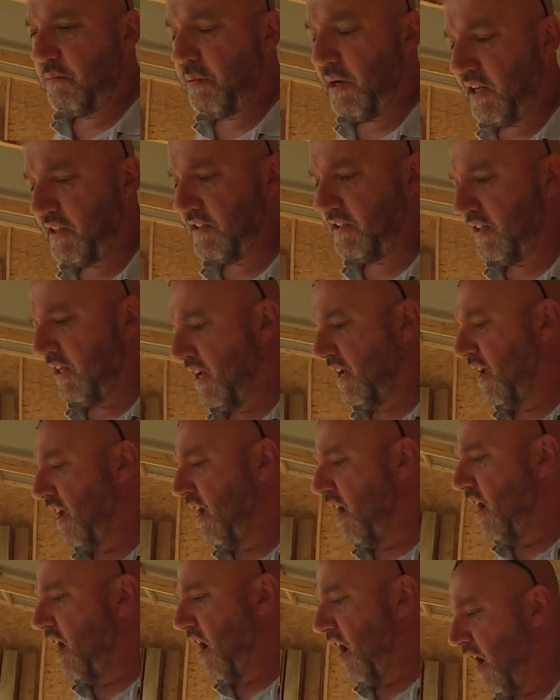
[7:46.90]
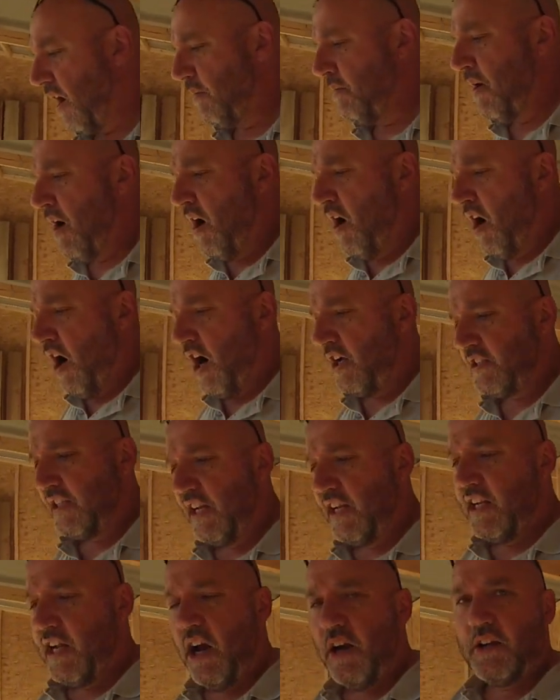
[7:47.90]
the place.
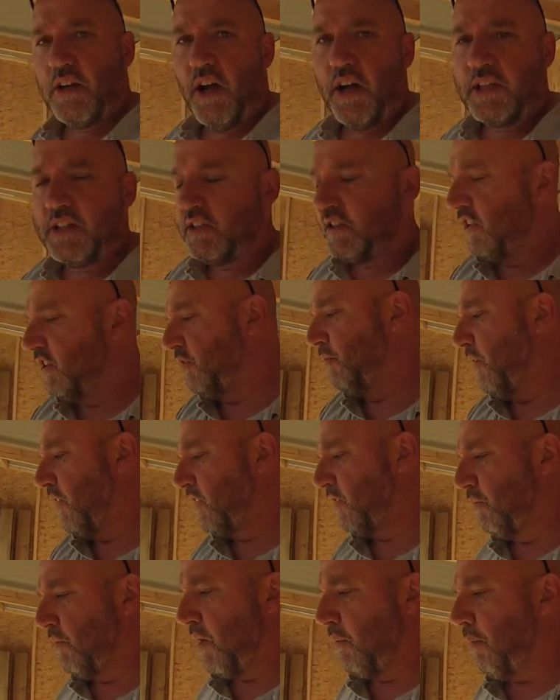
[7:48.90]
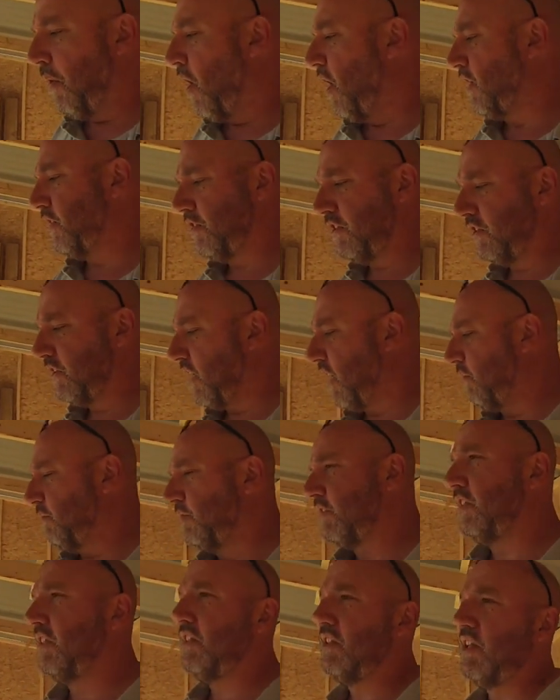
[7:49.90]
Ideally, I'd like a situation where a pilot just
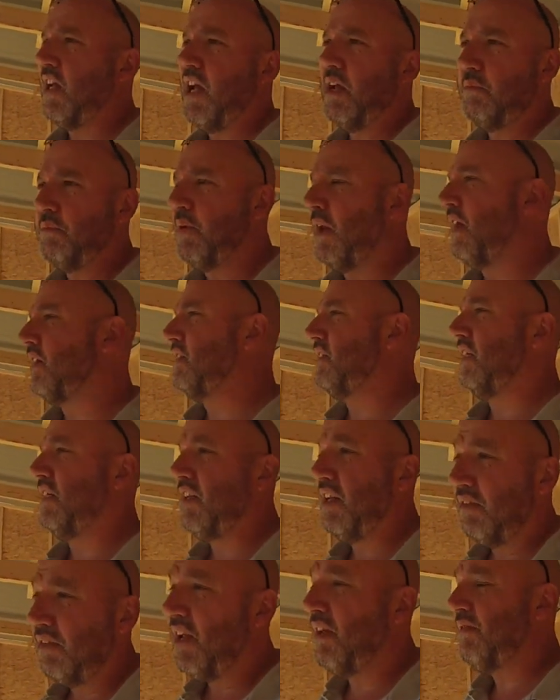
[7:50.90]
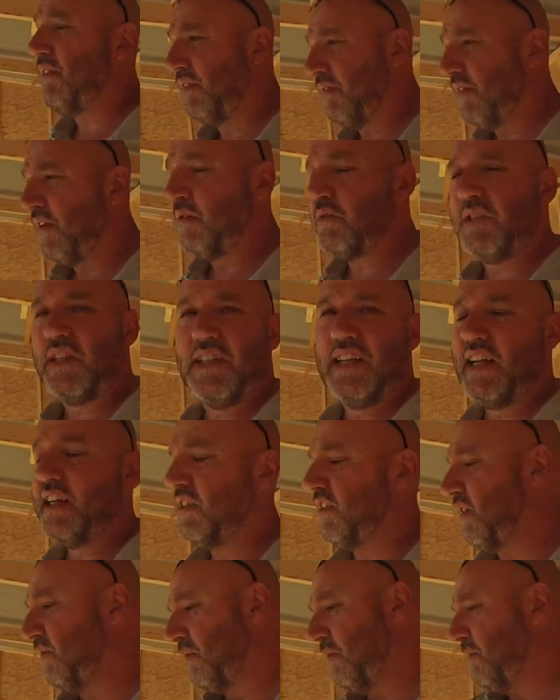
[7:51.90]
comes, sits down, plugs in, if he feels the
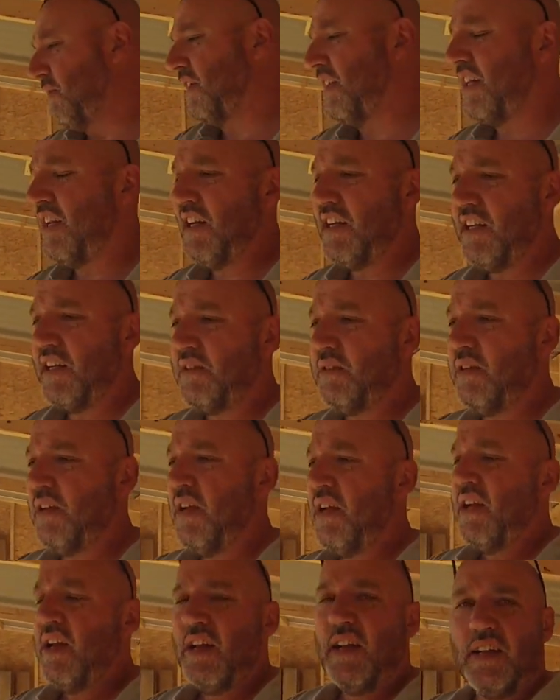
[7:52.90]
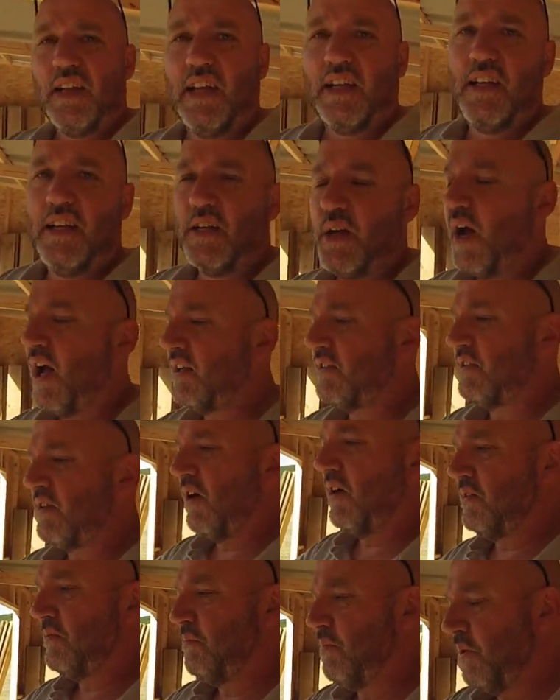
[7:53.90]
need to. I mean, clearly he can go
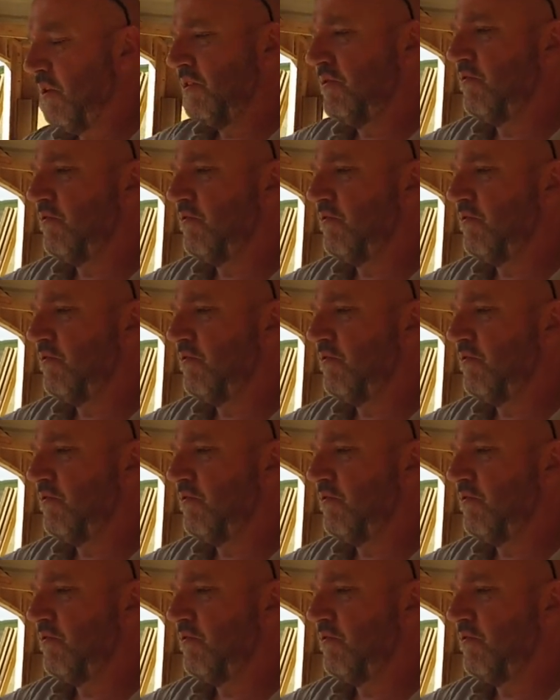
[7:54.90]
outside and put